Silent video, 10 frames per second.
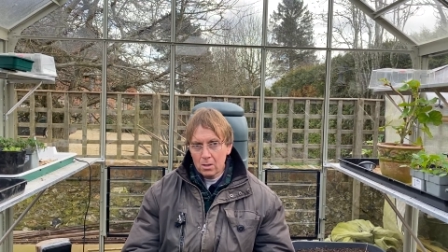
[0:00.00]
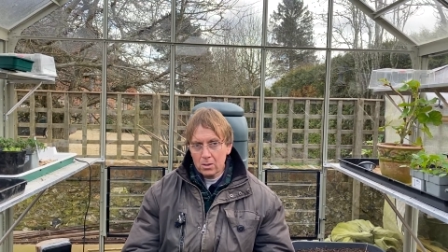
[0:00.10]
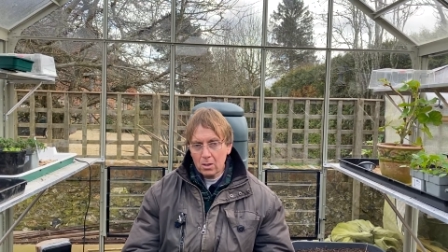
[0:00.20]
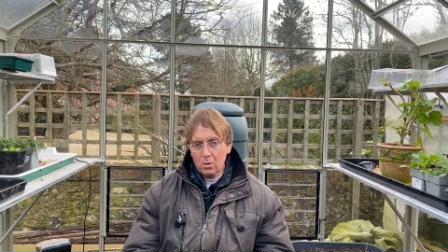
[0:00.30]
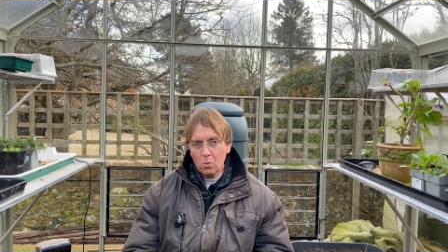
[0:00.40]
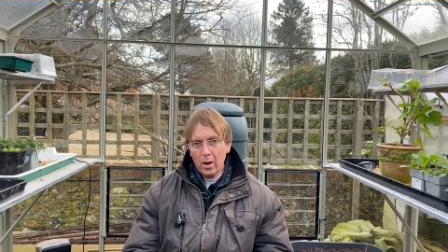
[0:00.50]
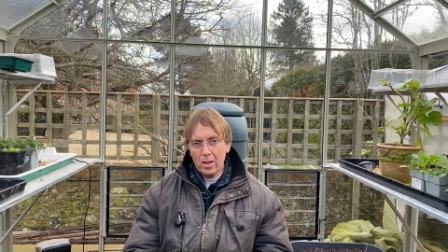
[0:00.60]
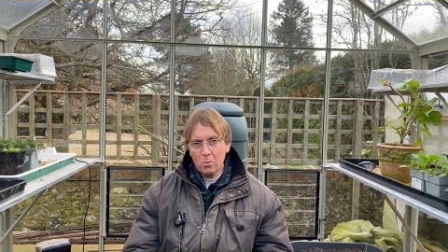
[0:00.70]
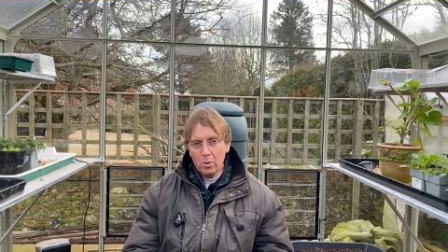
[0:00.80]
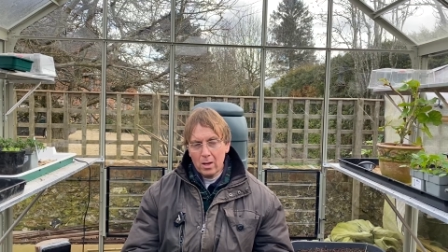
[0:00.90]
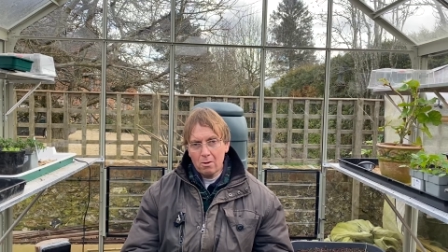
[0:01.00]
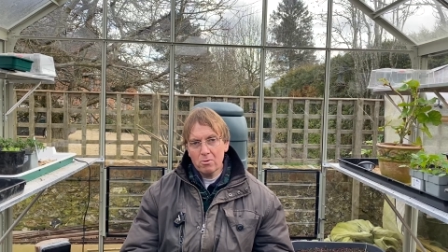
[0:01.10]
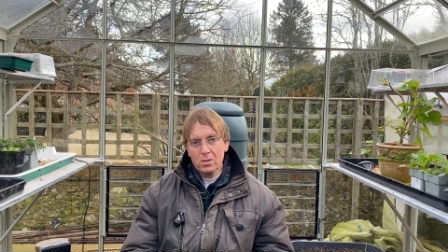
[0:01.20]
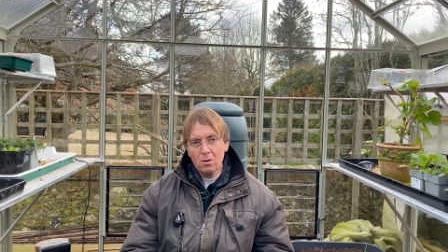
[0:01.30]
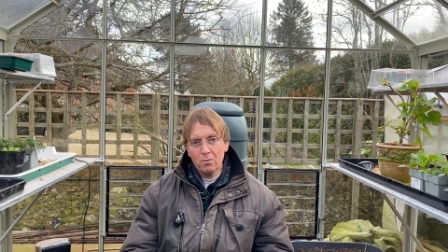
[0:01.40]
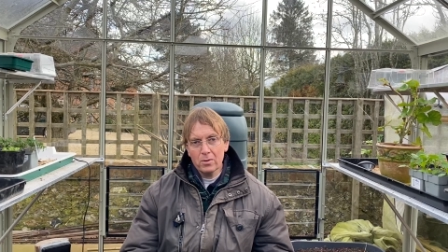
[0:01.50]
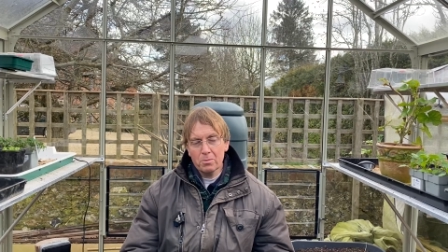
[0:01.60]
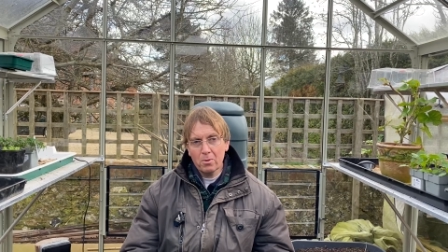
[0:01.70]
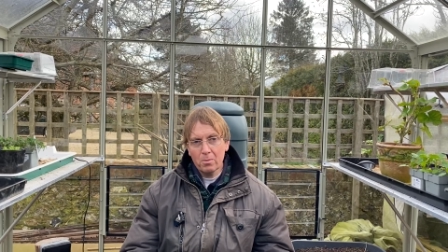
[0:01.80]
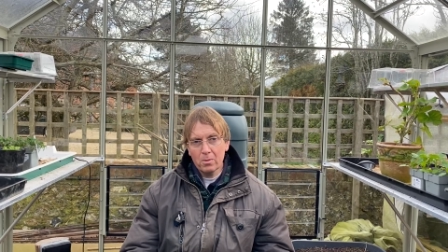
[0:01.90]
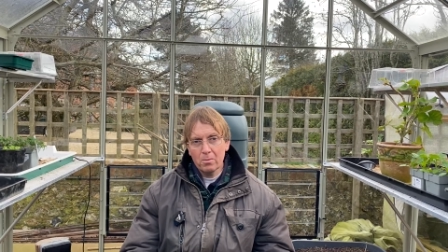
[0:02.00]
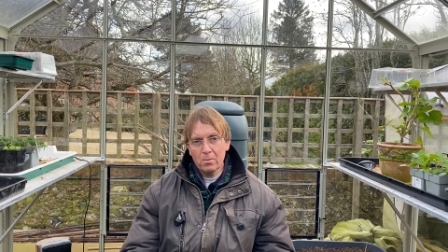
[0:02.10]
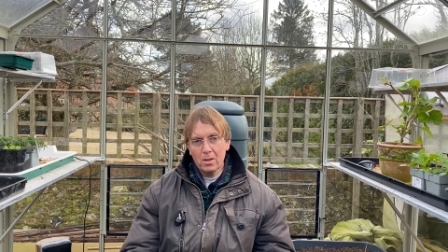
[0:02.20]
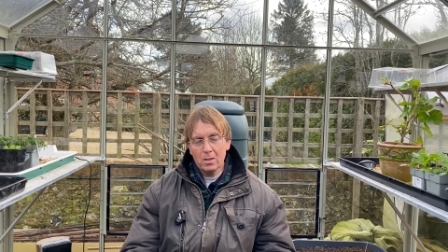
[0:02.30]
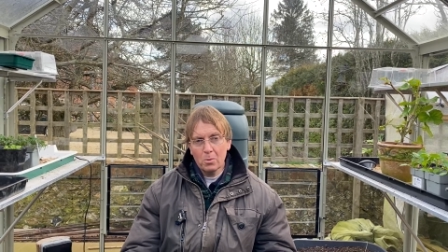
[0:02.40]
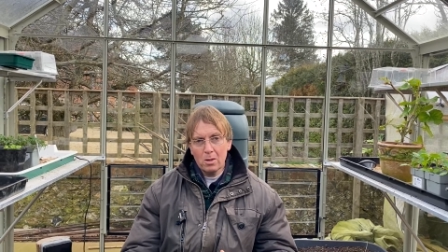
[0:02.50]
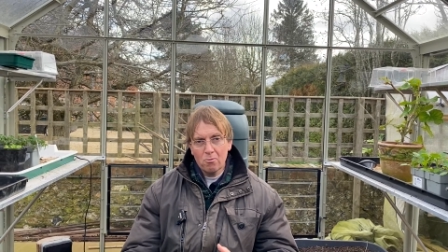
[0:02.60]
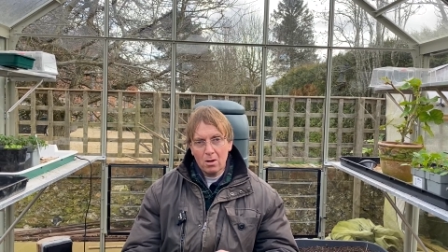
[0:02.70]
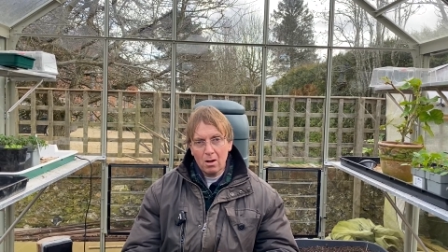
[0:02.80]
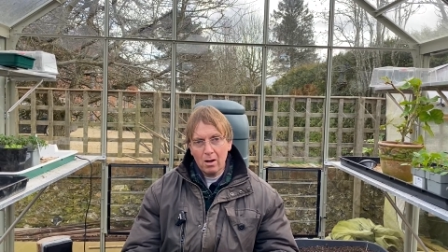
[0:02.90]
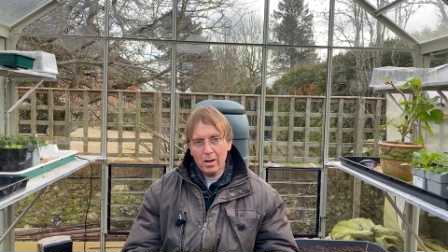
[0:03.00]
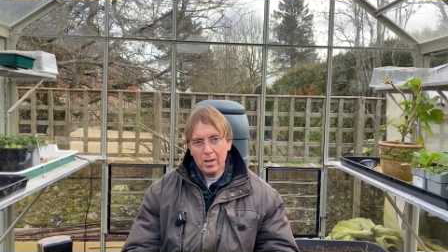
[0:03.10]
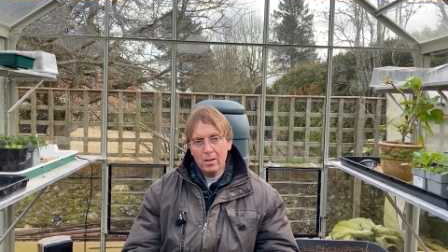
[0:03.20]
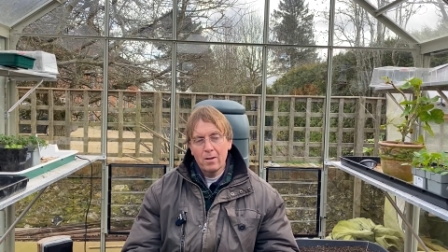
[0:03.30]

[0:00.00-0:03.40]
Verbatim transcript: So the way we resolve this problem is we rely